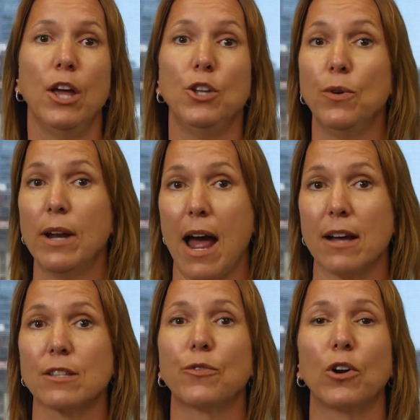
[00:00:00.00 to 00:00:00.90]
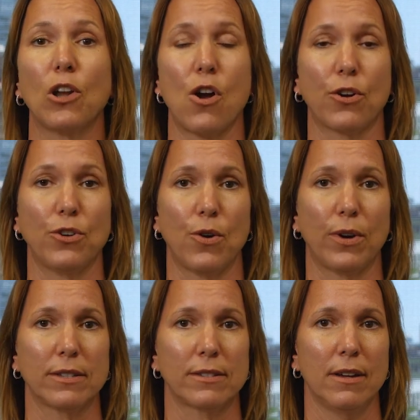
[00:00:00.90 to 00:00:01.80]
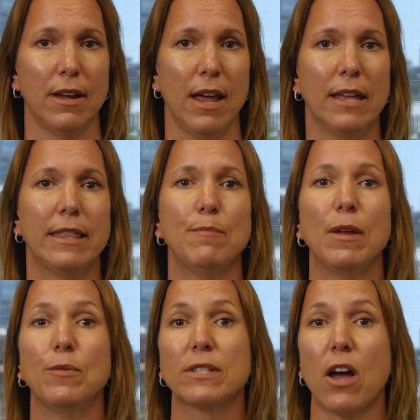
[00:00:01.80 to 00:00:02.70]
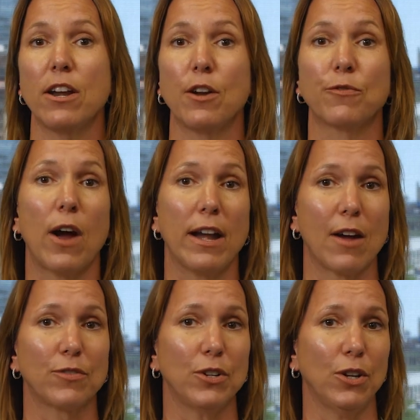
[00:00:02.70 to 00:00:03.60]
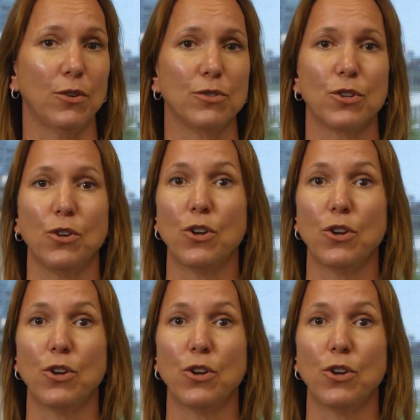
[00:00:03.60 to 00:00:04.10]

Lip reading: You can ask for a longer notice. They may resign on a Friday afternoon, so you